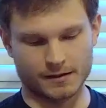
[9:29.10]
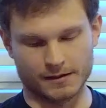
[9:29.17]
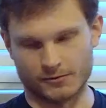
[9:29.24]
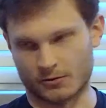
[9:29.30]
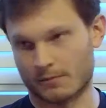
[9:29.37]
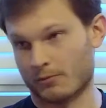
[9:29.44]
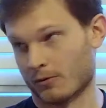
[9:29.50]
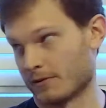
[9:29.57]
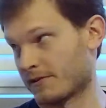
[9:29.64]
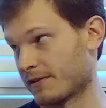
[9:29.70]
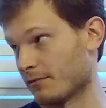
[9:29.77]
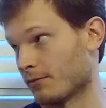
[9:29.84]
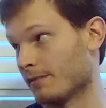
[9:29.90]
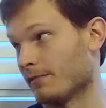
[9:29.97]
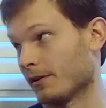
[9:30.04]
the reports
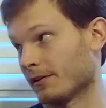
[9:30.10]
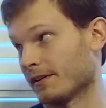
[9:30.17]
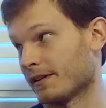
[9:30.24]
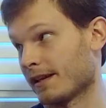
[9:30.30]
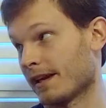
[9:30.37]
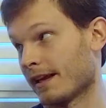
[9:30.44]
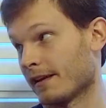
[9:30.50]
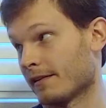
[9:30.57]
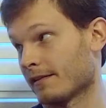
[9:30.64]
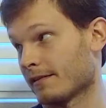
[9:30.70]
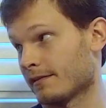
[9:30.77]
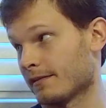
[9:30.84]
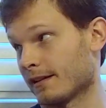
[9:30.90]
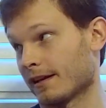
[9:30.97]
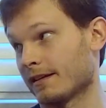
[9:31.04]
that we build in the end.
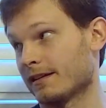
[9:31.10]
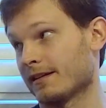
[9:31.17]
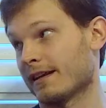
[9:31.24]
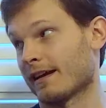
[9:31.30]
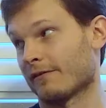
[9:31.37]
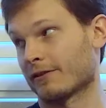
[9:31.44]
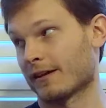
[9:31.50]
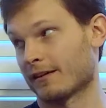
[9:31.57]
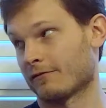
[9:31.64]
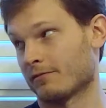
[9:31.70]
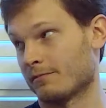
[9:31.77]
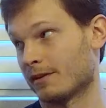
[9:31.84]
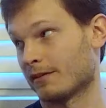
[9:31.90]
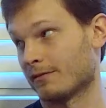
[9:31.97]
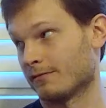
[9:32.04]
And I need to have kind of a
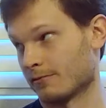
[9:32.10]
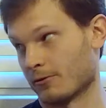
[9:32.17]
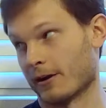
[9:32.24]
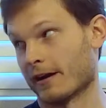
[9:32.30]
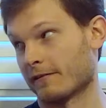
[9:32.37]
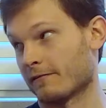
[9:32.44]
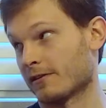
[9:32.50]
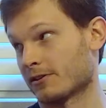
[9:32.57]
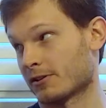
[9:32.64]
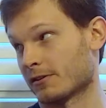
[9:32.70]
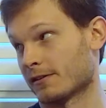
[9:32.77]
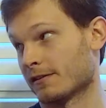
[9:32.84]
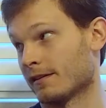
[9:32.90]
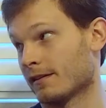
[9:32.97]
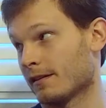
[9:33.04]
big grand
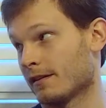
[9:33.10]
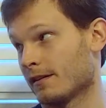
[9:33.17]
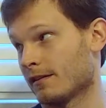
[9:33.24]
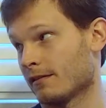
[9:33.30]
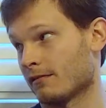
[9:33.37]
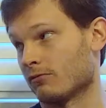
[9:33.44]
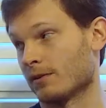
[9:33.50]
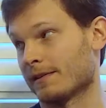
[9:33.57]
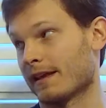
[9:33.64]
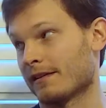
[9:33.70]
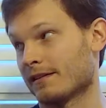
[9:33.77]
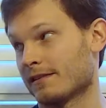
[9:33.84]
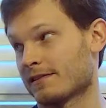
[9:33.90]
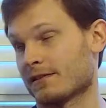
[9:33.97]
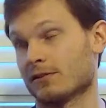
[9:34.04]
vision of what that
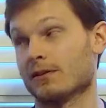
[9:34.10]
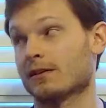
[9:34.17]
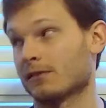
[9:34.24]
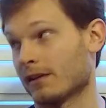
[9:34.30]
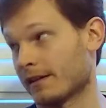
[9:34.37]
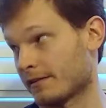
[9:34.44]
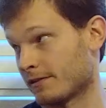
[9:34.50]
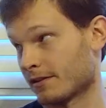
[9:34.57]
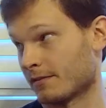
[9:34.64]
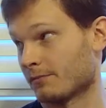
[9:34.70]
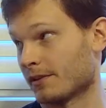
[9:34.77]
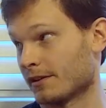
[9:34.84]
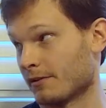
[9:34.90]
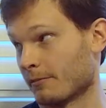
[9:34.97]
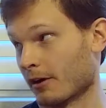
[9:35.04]
needs to look like to
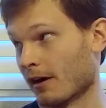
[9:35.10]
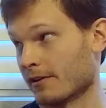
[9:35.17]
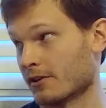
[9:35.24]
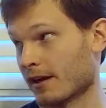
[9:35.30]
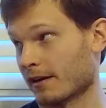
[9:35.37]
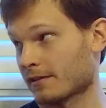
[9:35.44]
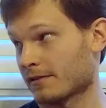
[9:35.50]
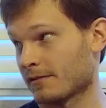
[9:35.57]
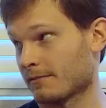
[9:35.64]
complete the project.